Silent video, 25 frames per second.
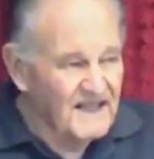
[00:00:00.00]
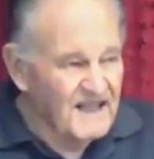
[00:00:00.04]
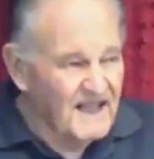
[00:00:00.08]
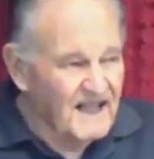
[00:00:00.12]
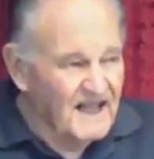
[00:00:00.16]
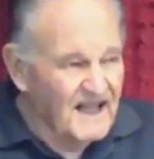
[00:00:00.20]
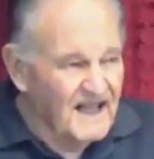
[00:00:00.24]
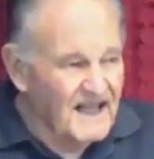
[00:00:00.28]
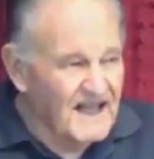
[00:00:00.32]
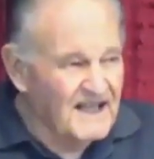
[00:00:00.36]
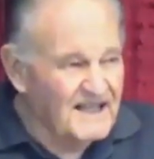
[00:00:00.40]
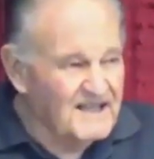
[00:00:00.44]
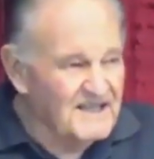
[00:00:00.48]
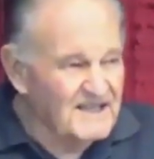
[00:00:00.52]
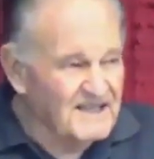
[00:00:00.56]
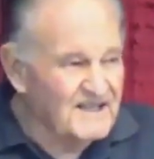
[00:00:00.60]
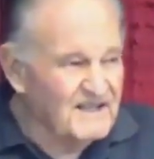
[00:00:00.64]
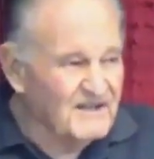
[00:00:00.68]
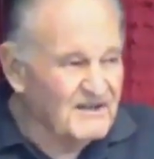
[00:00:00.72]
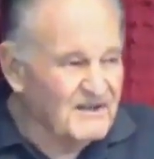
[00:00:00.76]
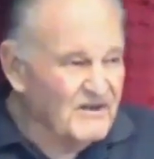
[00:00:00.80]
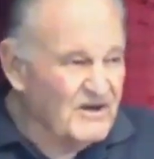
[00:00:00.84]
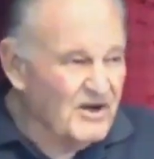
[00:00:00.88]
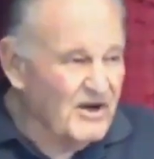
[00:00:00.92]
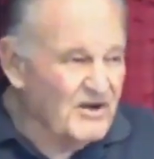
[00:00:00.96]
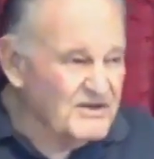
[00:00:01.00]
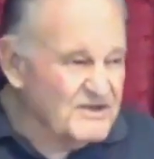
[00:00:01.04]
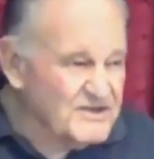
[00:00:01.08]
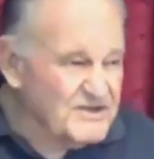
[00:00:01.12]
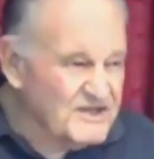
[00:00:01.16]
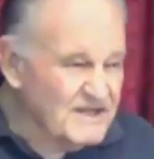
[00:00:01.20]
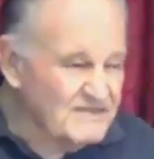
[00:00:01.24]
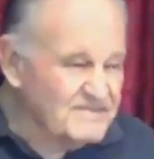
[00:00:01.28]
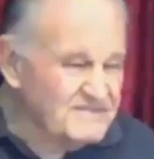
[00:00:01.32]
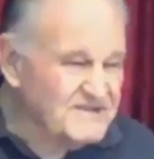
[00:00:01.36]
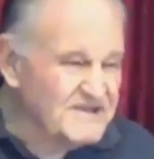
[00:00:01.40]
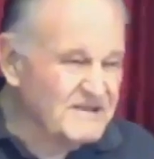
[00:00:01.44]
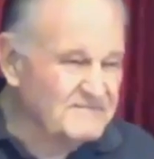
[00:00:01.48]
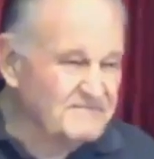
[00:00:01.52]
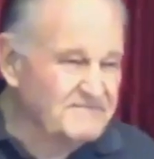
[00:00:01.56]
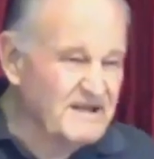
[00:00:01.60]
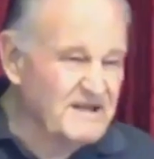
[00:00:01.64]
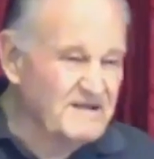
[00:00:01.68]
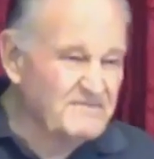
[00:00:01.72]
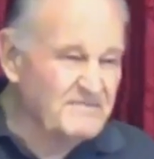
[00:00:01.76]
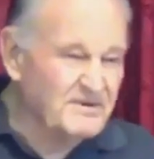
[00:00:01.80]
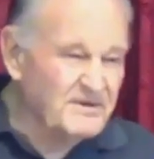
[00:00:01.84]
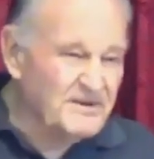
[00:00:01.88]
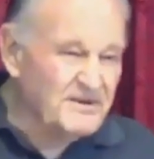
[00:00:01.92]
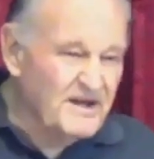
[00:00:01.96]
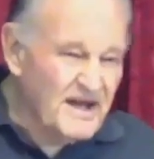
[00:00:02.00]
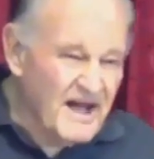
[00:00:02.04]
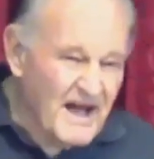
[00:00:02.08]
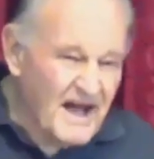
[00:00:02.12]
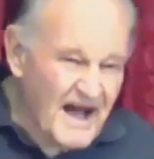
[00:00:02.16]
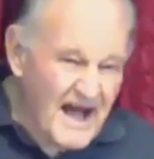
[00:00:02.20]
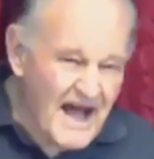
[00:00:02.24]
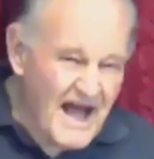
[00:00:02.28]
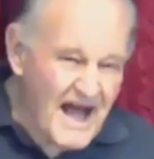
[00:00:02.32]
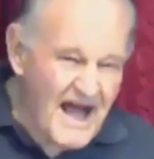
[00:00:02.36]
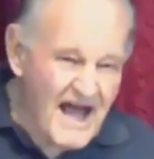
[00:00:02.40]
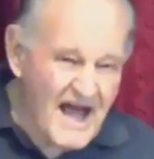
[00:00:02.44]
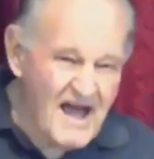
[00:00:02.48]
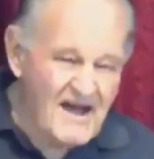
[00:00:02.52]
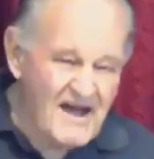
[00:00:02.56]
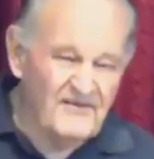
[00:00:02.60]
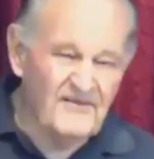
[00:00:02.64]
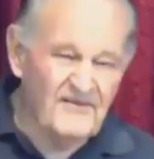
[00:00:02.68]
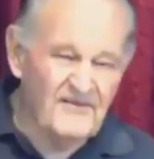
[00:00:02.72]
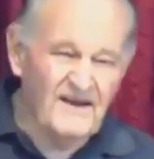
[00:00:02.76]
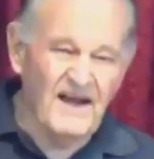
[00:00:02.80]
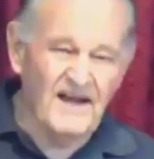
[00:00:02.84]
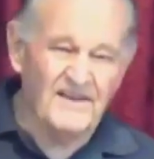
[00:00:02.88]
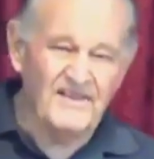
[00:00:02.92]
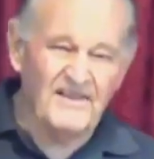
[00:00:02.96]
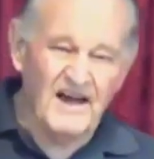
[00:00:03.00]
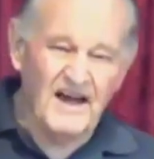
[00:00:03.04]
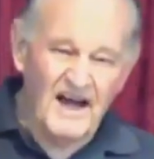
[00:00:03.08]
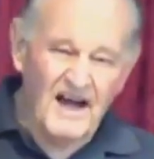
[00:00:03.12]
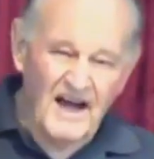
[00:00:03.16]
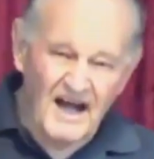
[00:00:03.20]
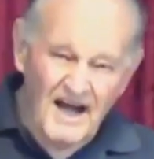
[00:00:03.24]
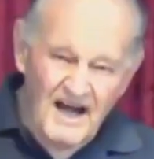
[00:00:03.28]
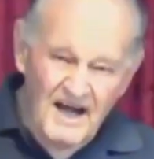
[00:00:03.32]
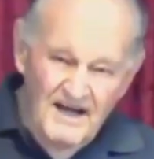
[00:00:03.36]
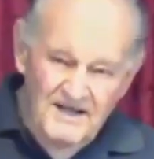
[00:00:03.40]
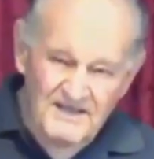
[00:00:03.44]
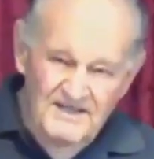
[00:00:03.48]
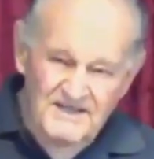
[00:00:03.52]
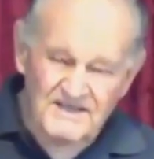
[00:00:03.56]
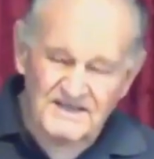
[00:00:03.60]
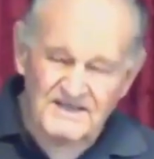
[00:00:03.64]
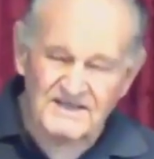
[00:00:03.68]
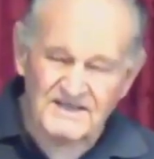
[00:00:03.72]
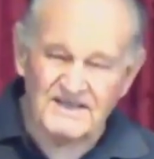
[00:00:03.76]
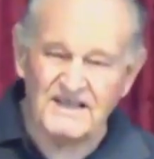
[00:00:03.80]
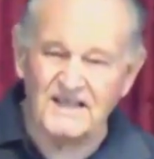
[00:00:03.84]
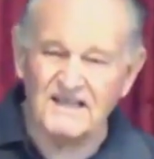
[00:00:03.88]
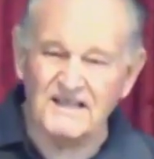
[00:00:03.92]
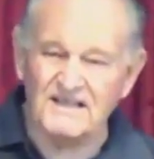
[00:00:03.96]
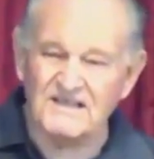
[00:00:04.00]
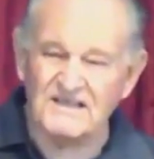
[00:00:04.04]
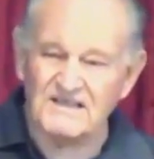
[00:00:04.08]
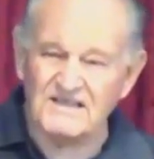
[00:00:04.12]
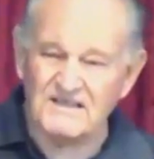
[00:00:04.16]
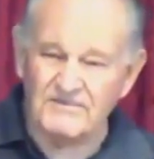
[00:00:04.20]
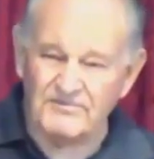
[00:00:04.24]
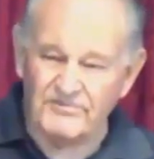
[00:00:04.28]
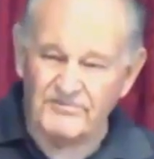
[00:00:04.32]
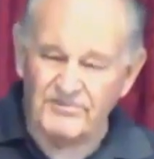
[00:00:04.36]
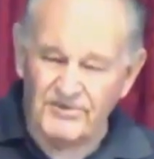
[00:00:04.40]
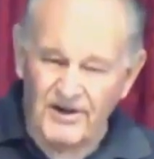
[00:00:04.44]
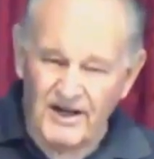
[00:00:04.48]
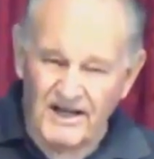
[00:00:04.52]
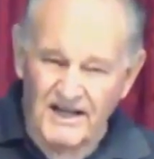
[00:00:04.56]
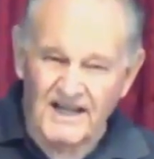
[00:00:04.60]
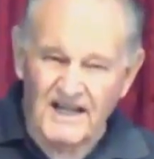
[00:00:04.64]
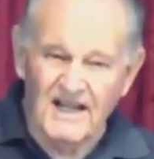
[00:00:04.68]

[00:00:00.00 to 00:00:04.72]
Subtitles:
And concepts that people have are the hardest things to break.